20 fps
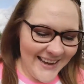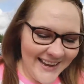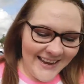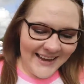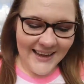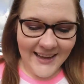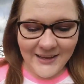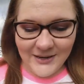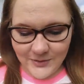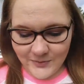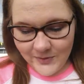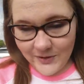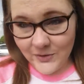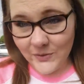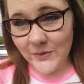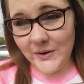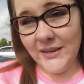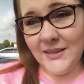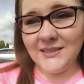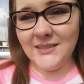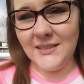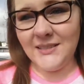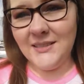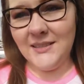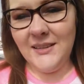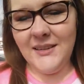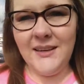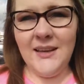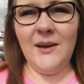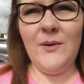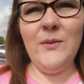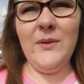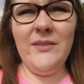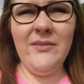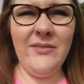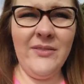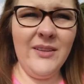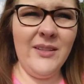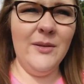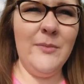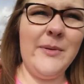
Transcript: and we're going to see how we feel